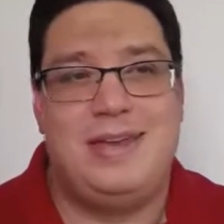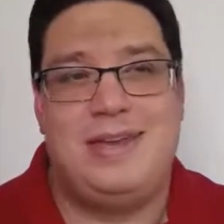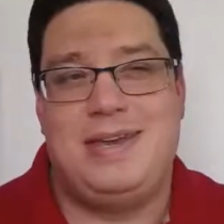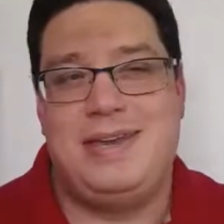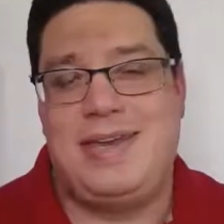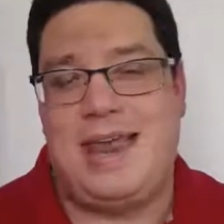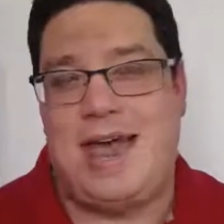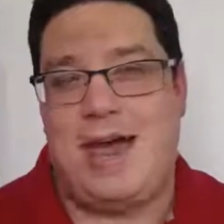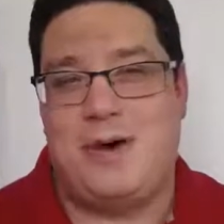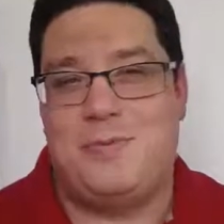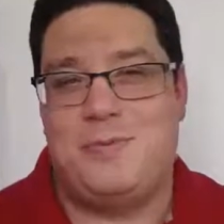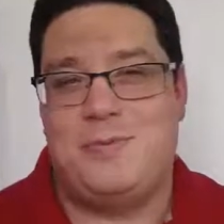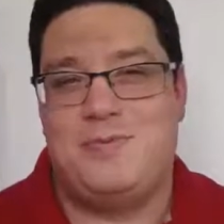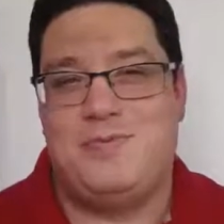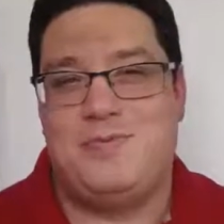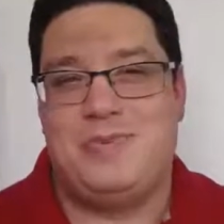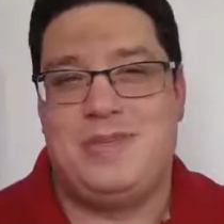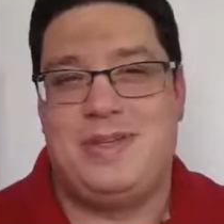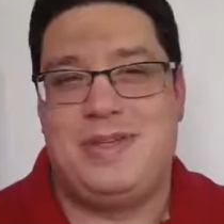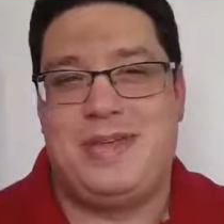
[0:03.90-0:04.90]
Now,
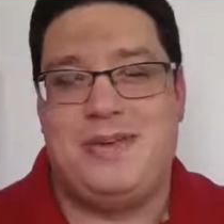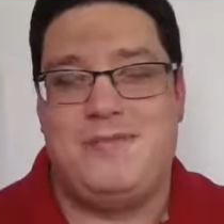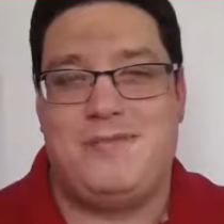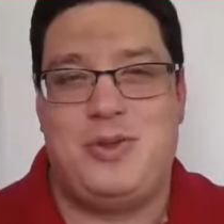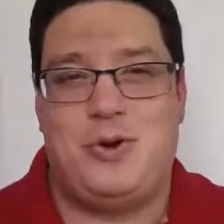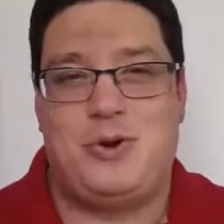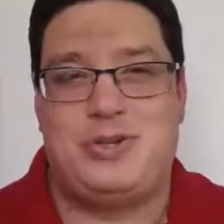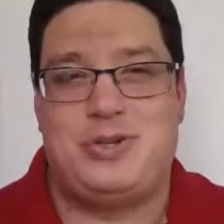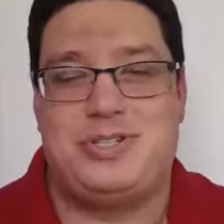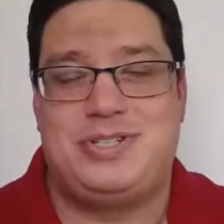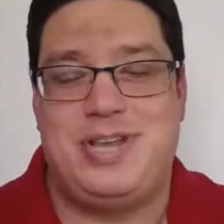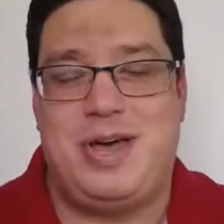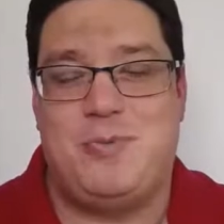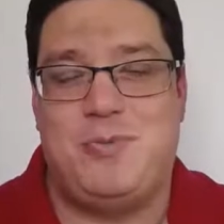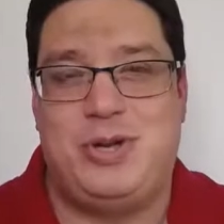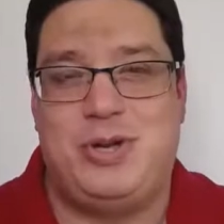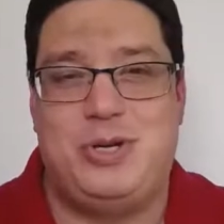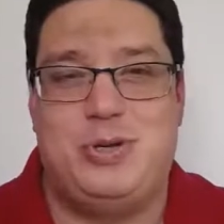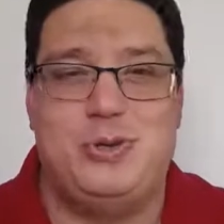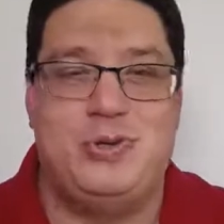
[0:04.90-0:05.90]
if you're
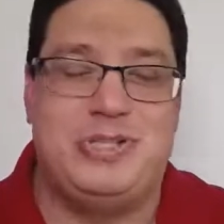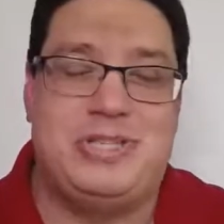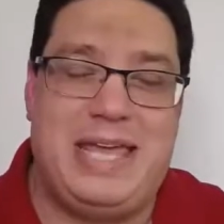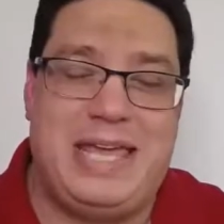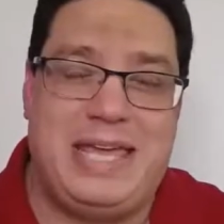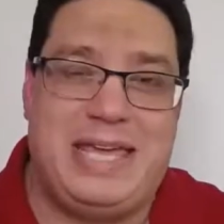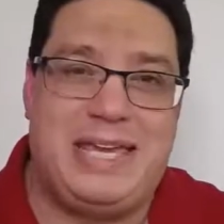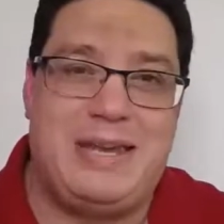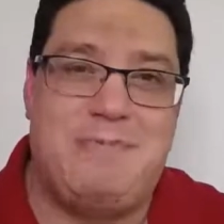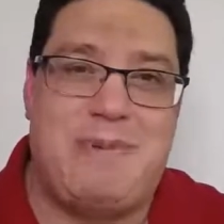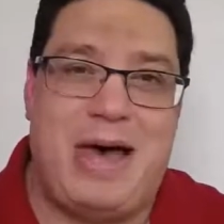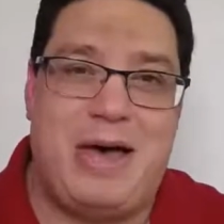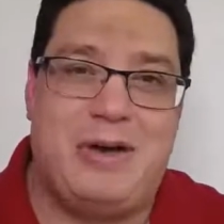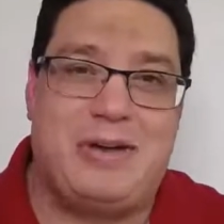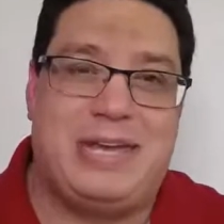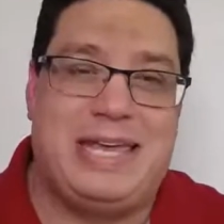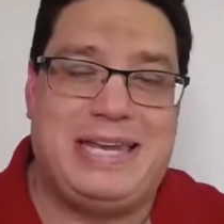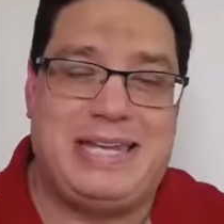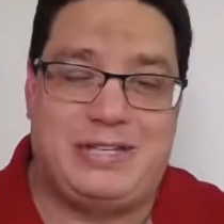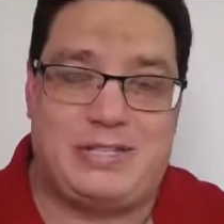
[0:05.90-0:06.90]
someone who's thinking about
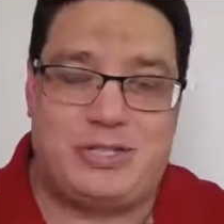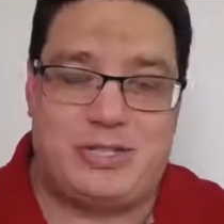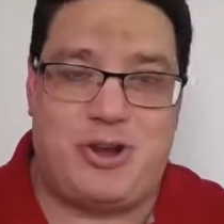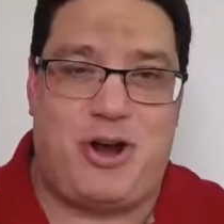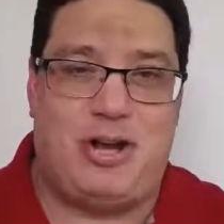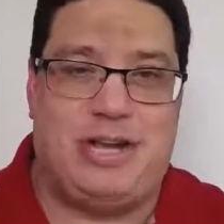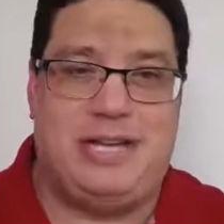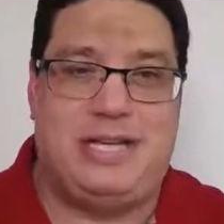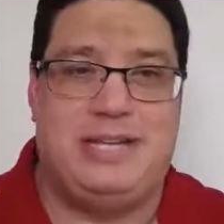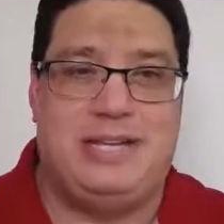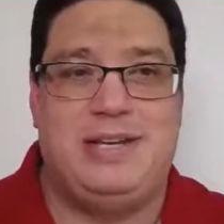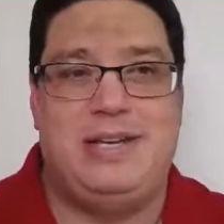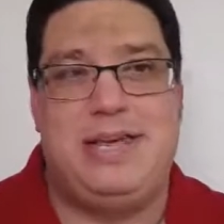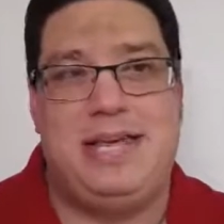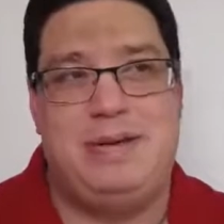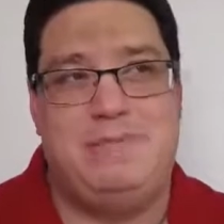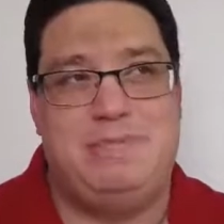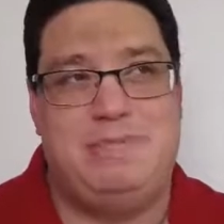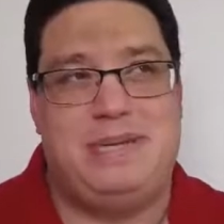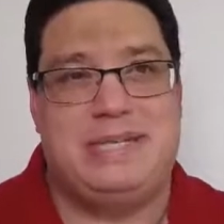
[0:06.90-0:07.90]
getting started
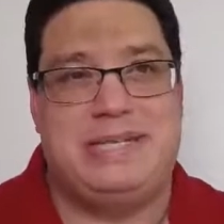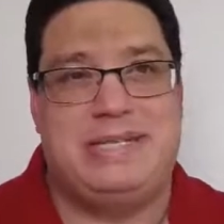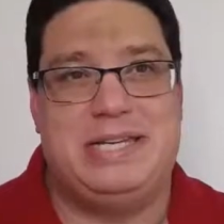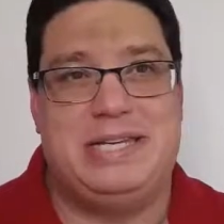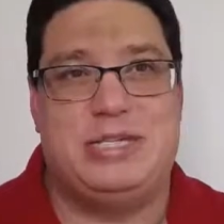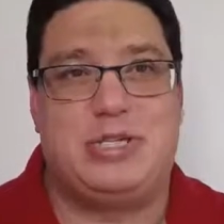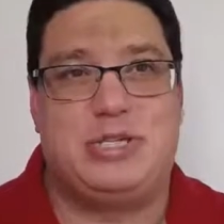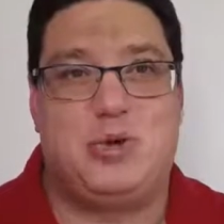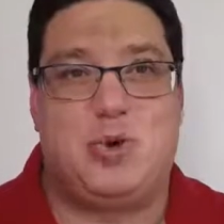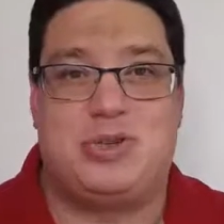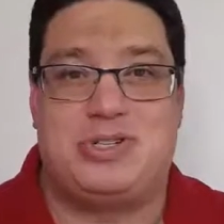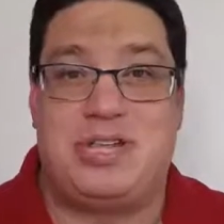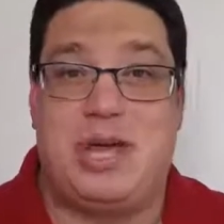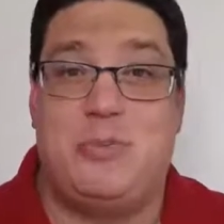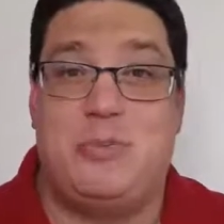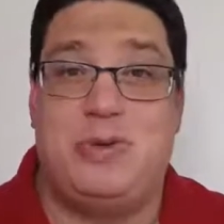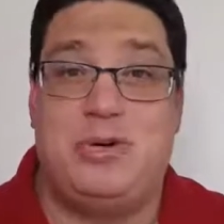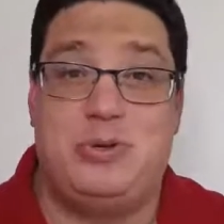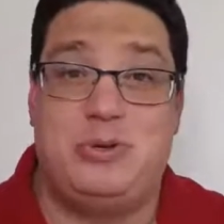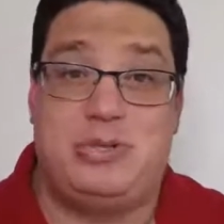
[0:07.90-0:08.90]
in business or
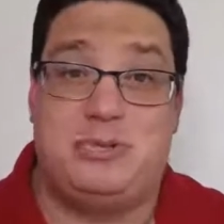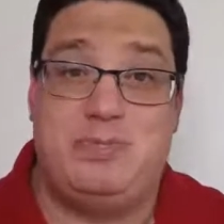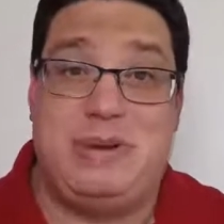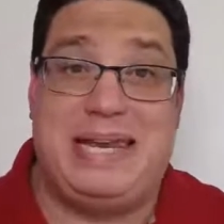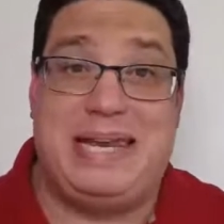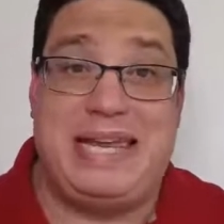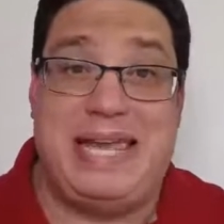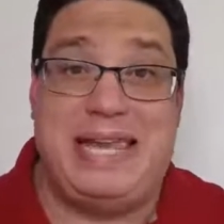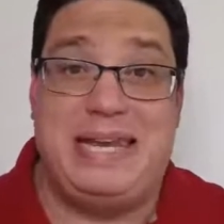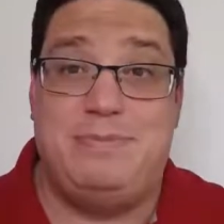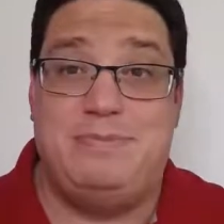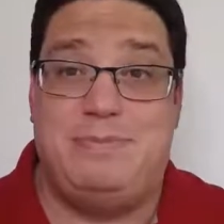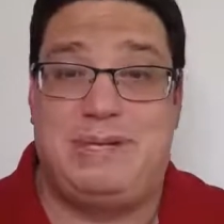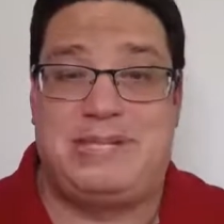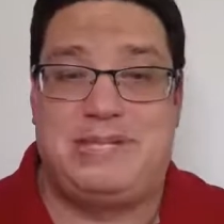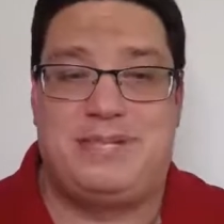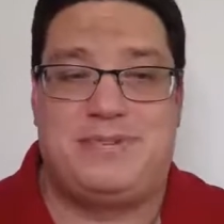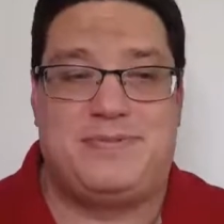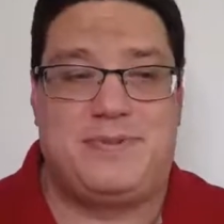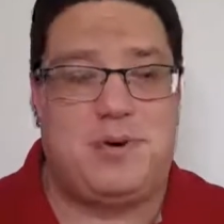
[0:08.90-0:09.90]
someone who's been in
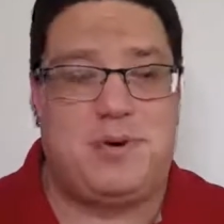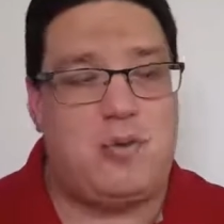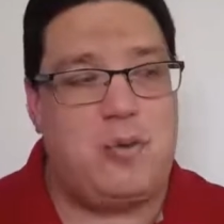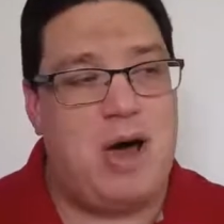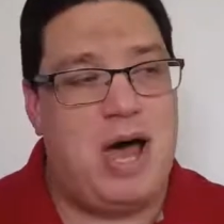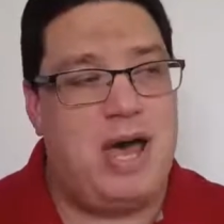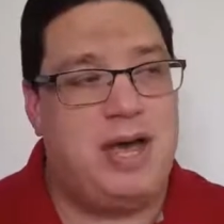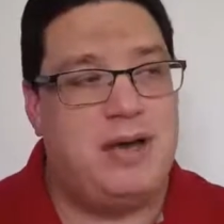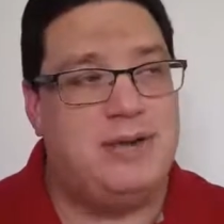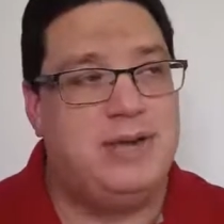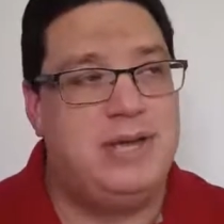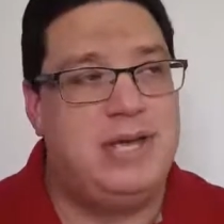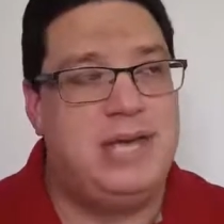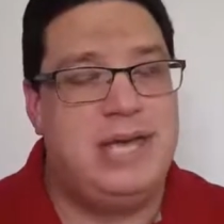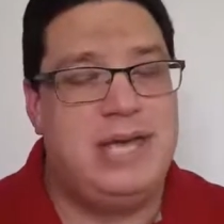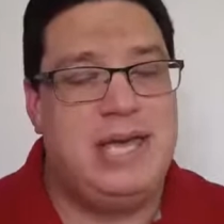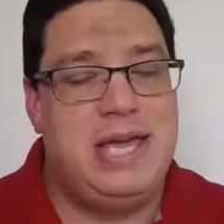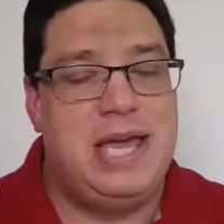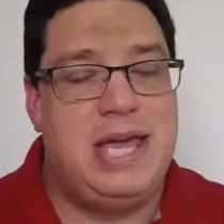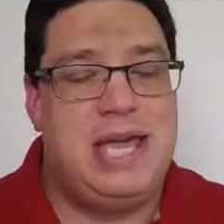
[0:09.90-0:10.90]
business for a while,
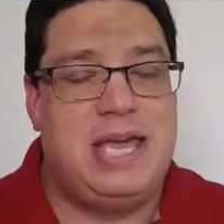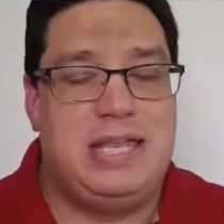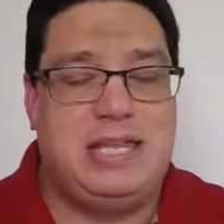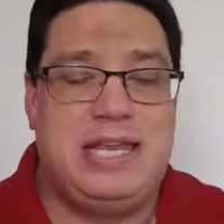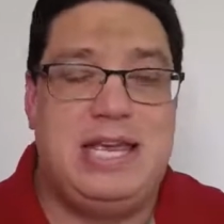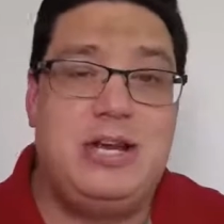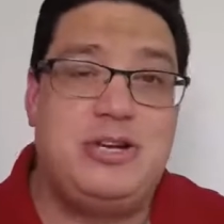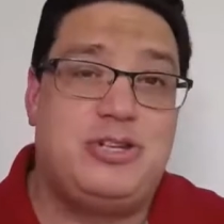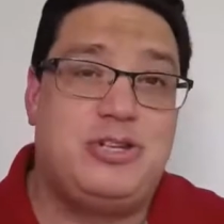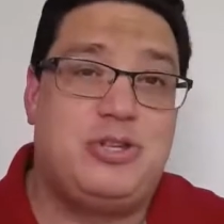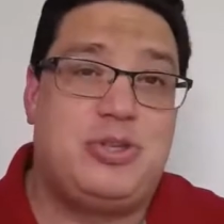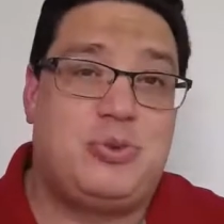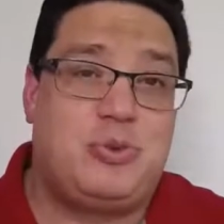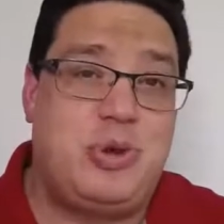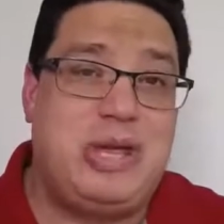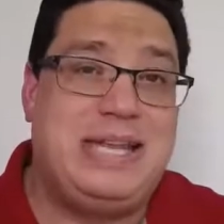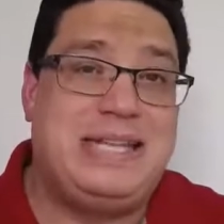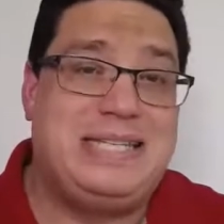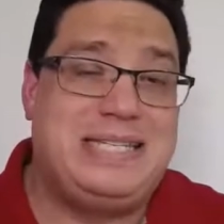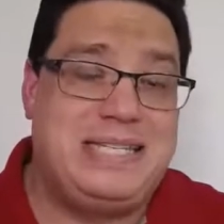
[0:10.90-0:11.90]
here's
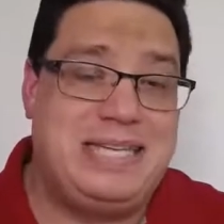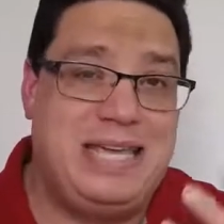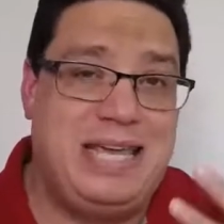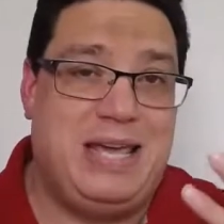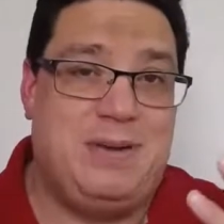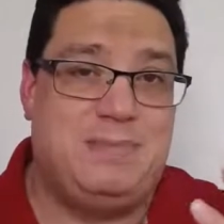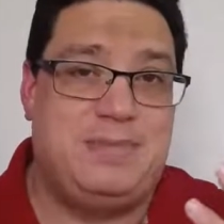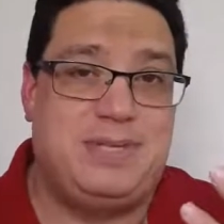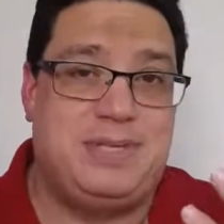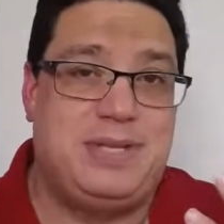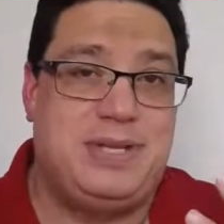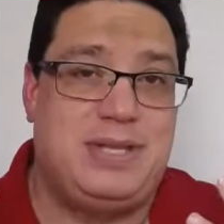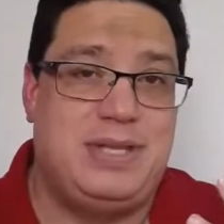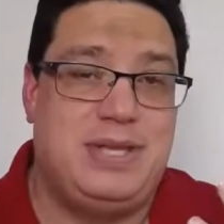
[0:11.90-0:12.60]
3 tips